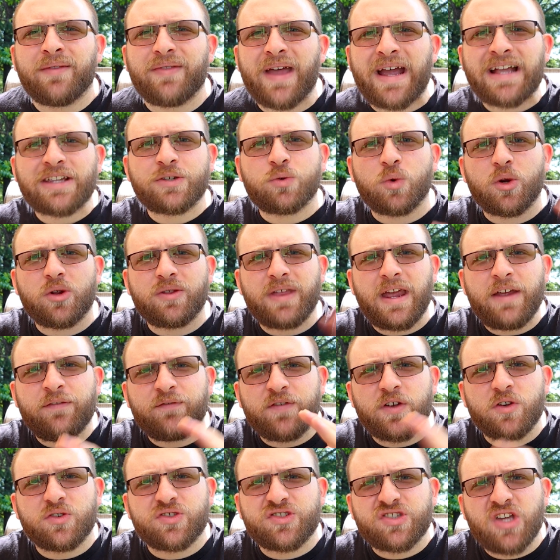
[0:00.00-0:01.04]
That's where they
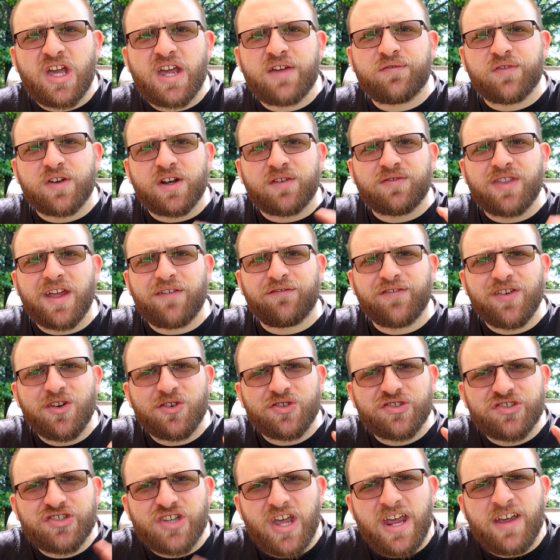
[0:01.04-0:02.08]
feel safe, and if they feel
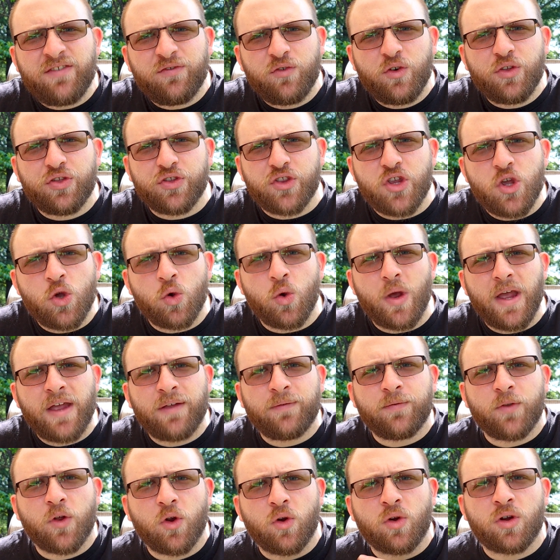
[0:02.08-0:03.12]
safe with you
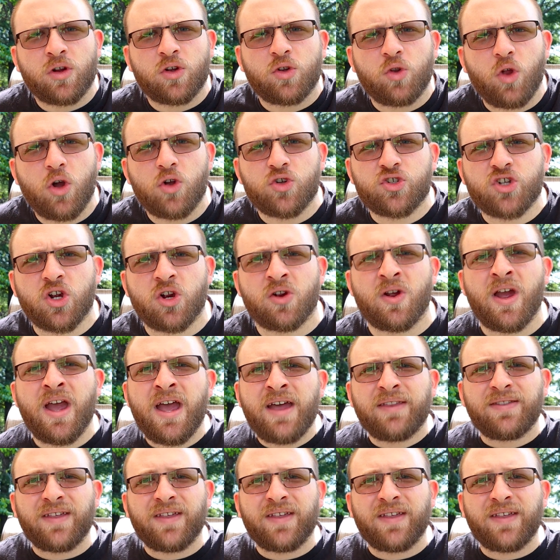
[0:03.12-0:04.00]
in their enclosure,